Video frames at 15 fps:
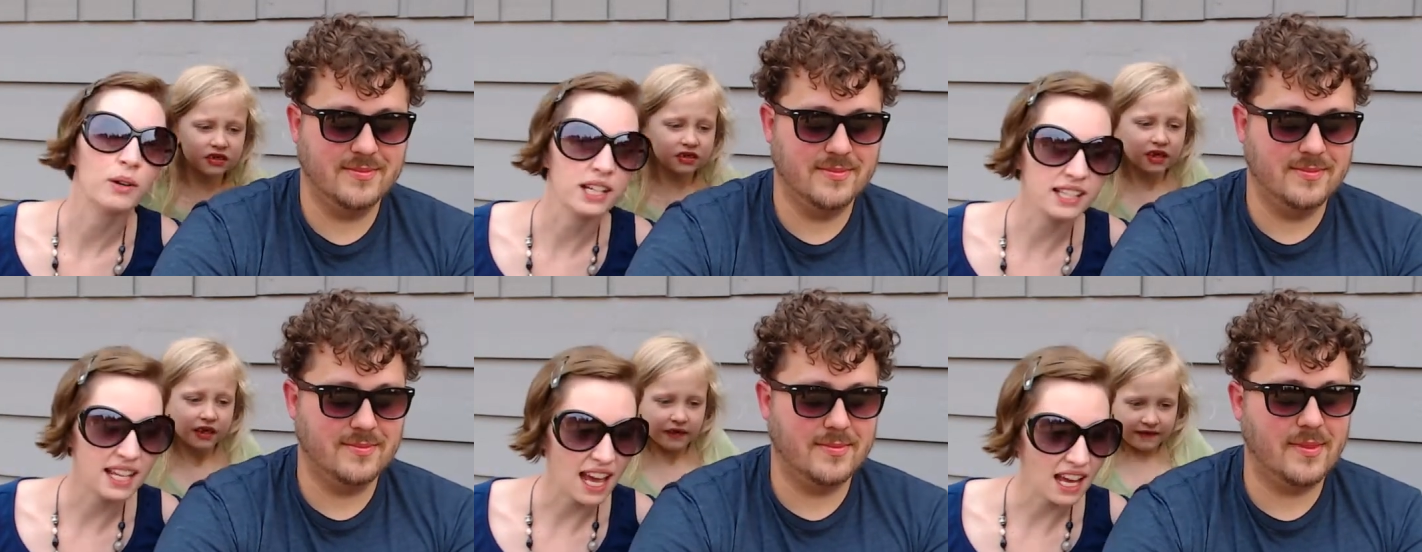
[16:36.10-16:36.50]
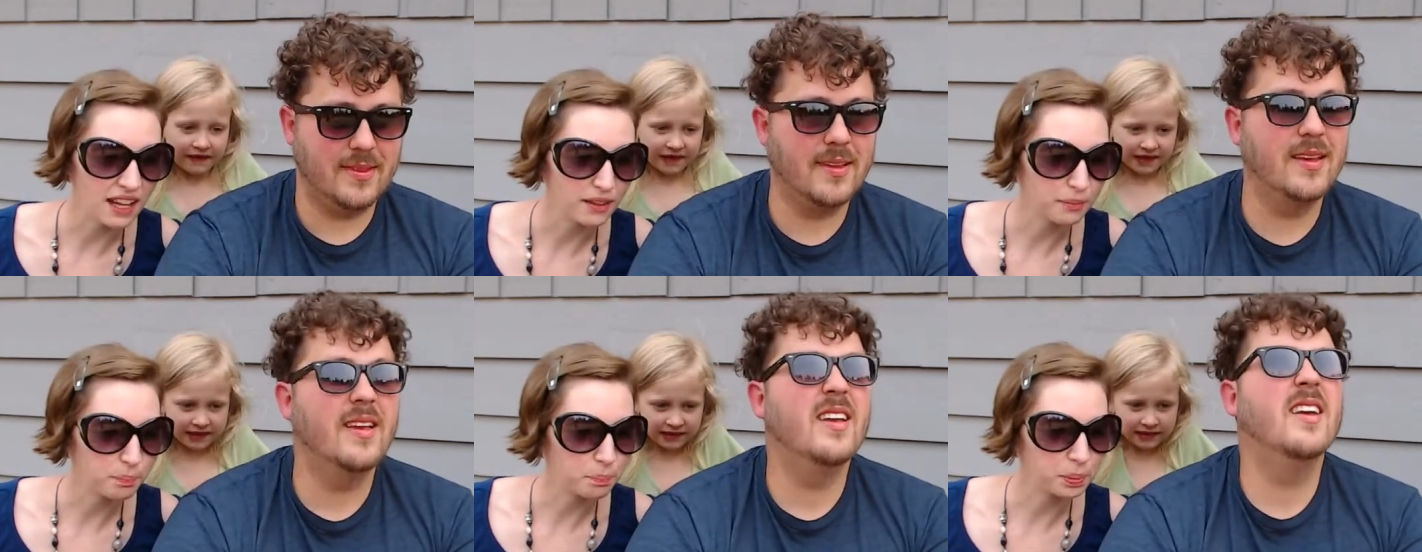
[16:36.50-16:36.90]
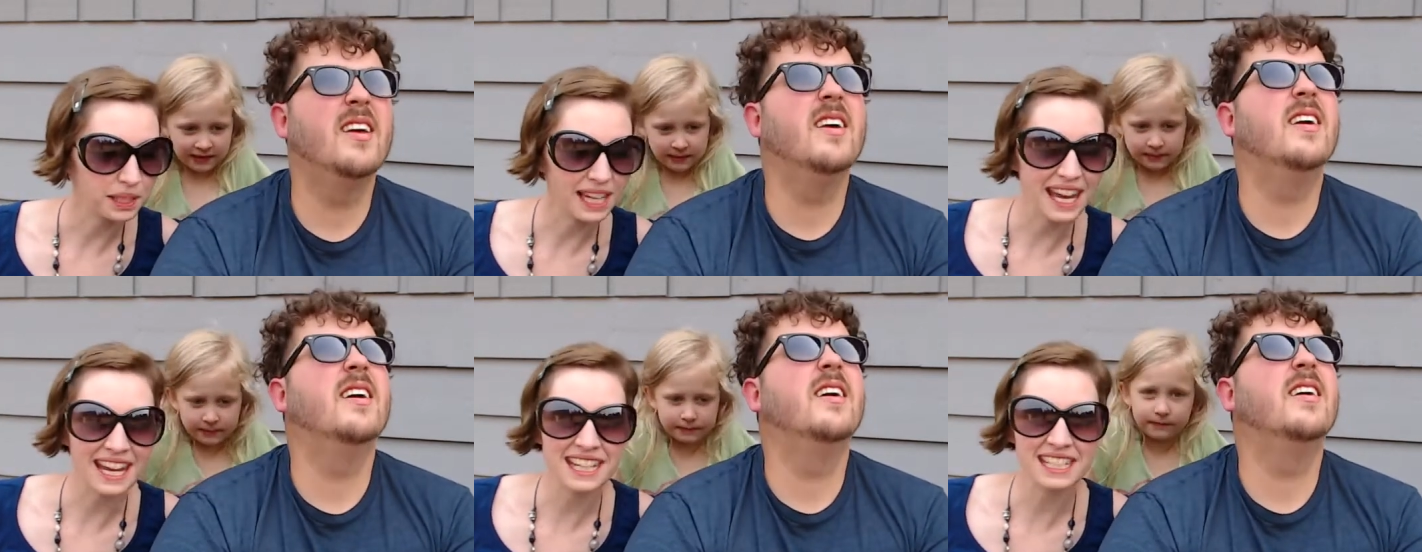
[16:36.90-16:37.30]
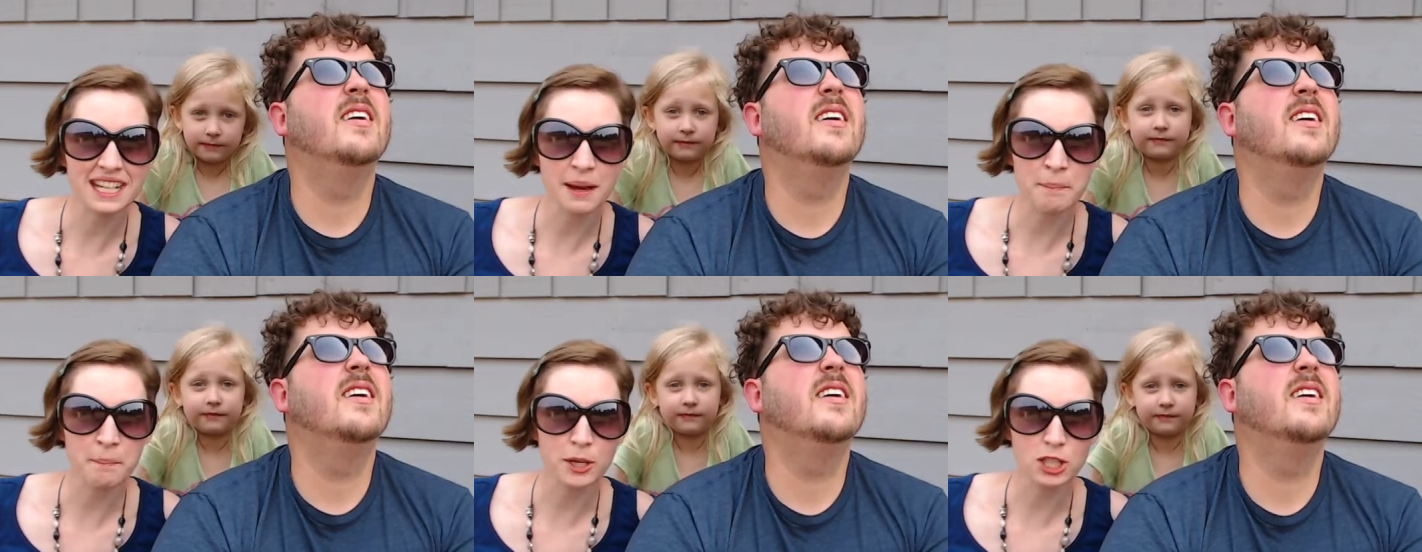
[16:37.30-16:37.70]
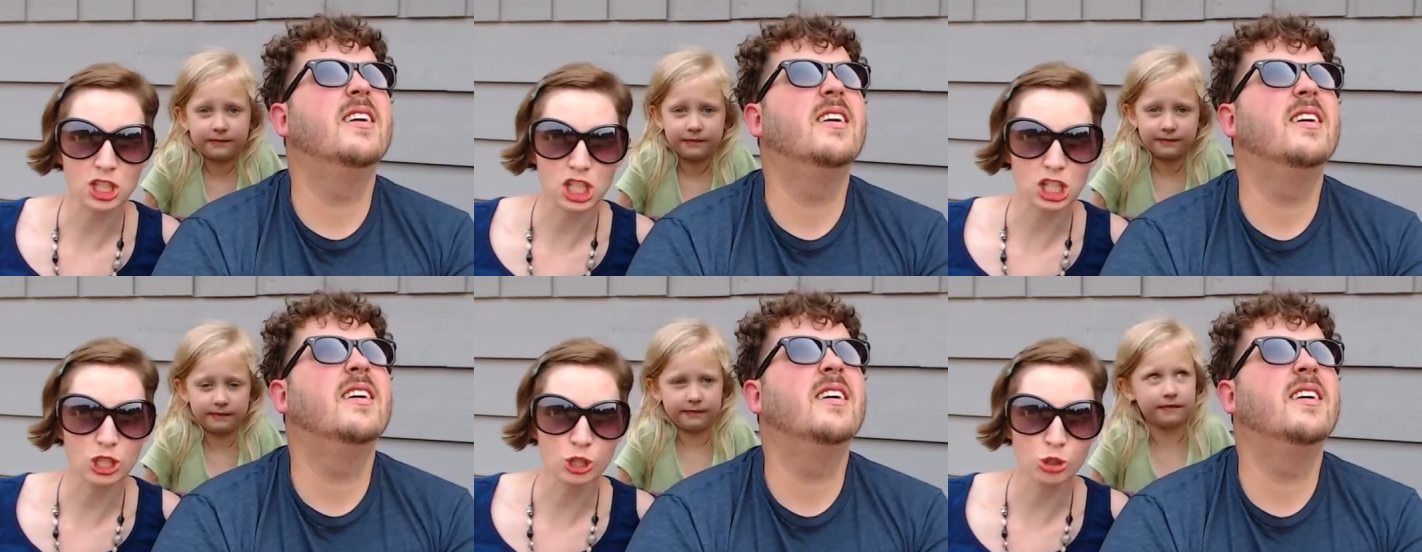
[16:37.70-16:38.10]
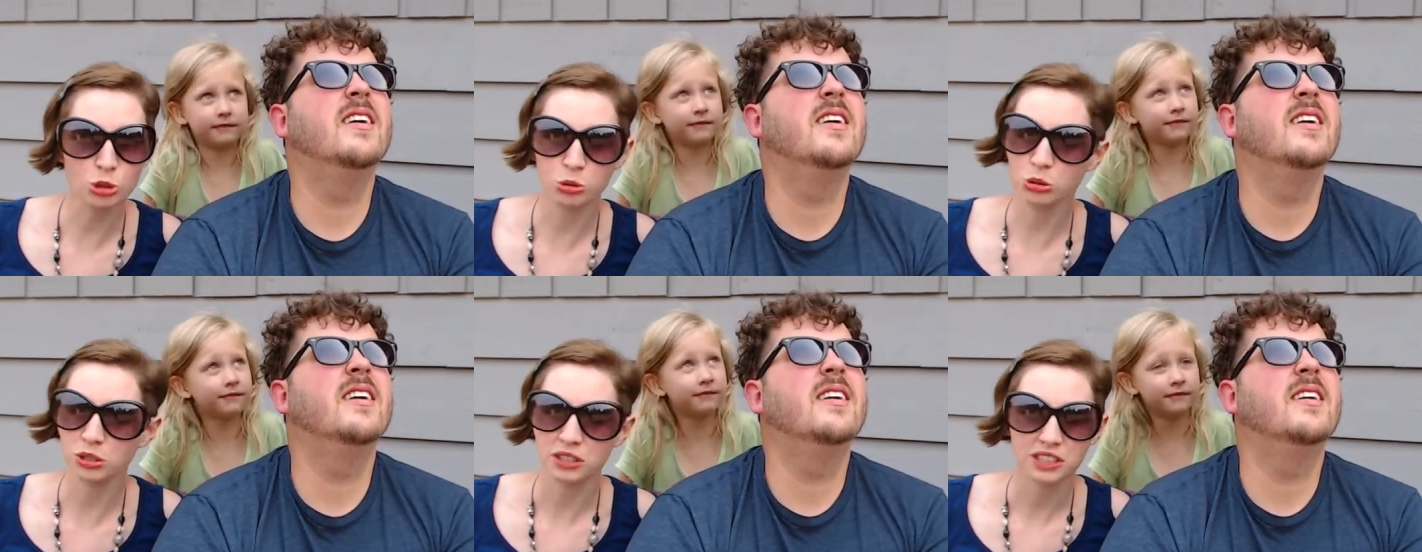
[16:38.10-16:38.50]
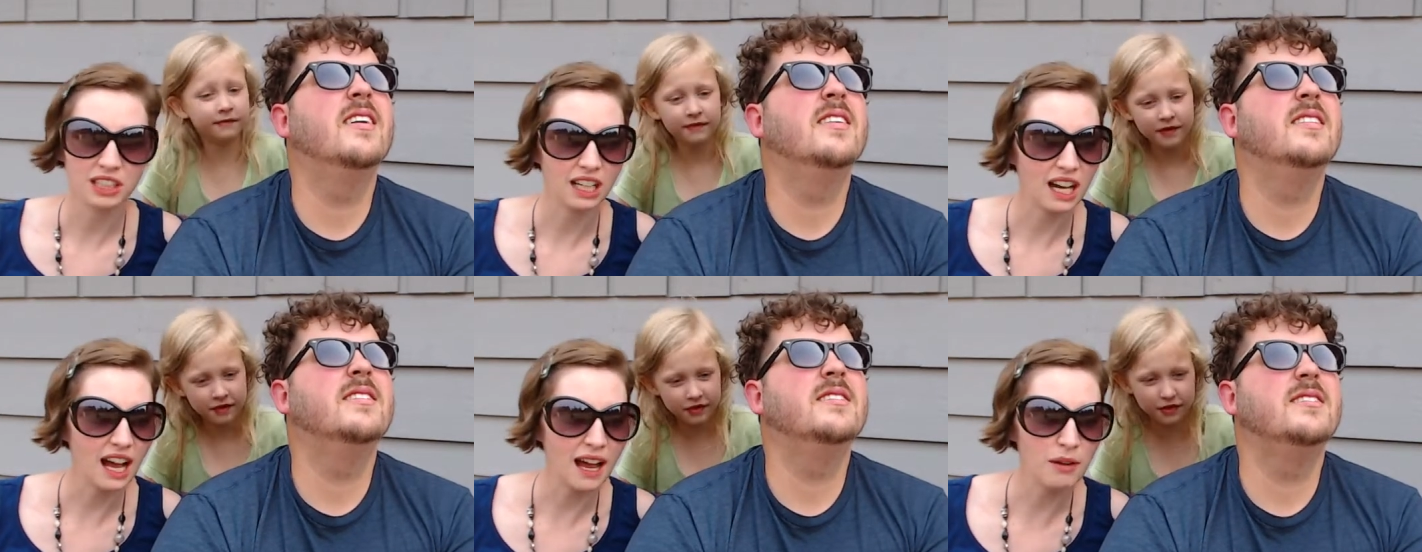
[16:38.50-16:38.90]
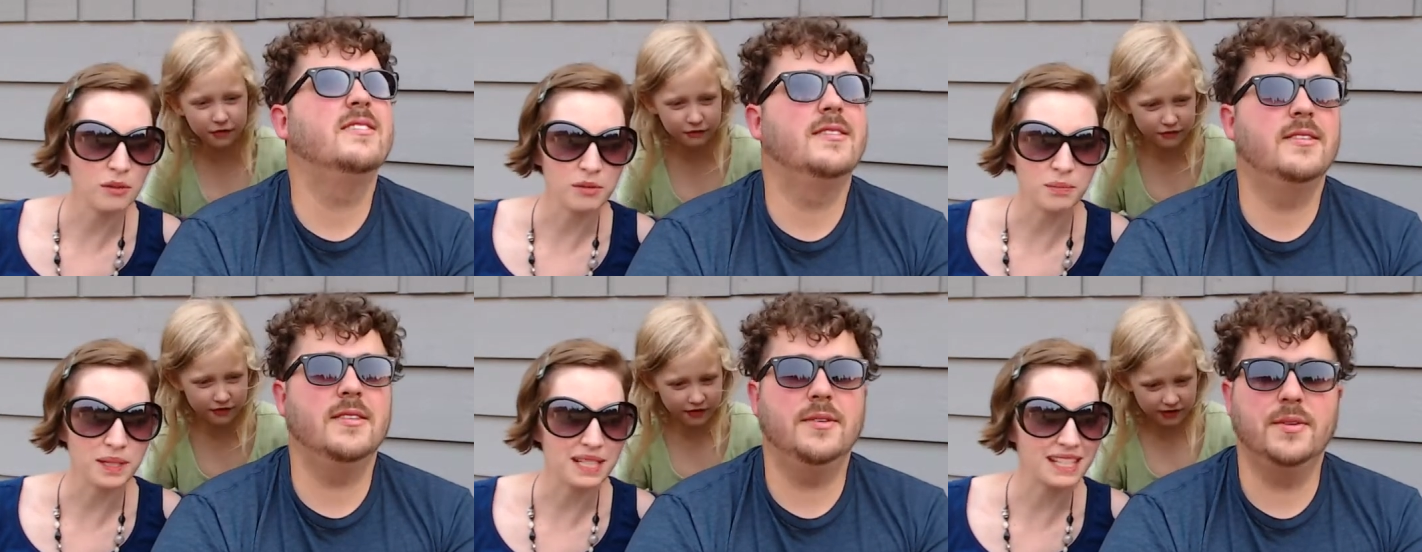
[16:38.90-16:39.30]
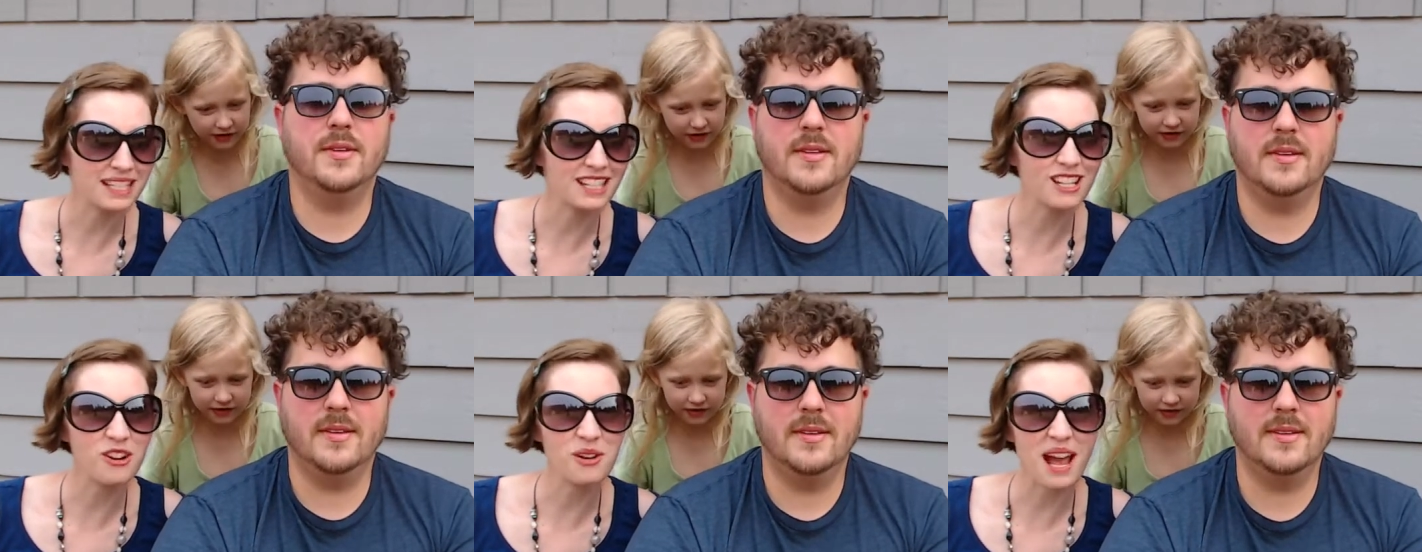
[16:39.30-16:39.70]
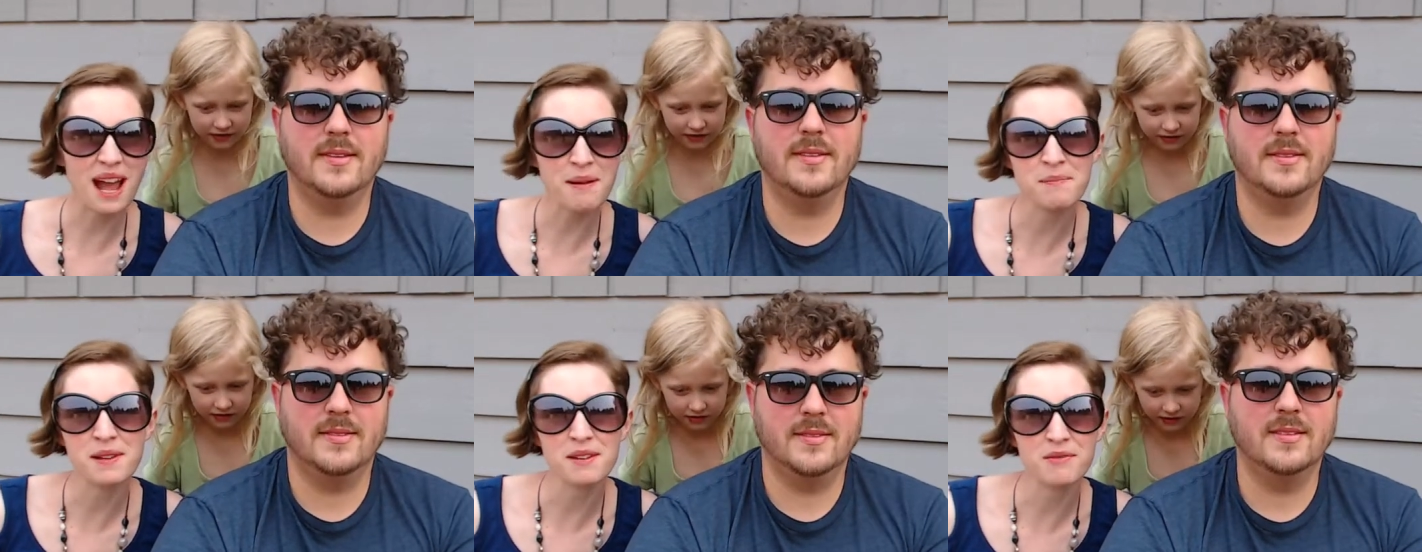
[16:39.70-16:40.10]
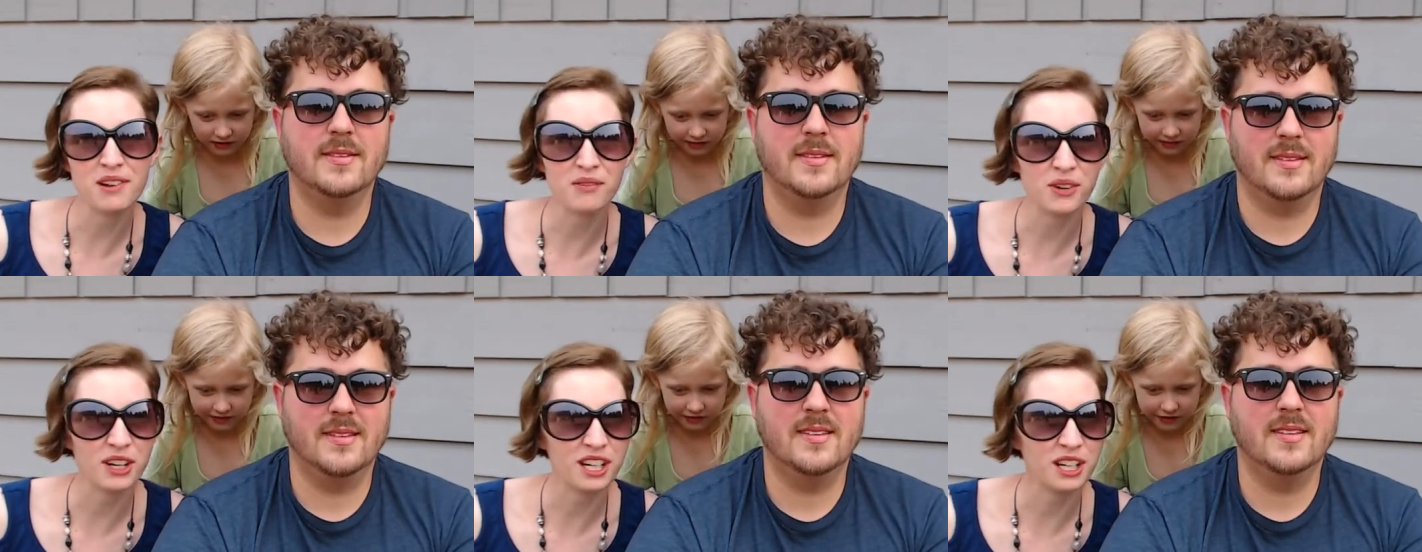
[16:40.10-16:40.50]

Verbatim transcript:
Speaker 1: is that? Plane number two. I will be so happy when we're in a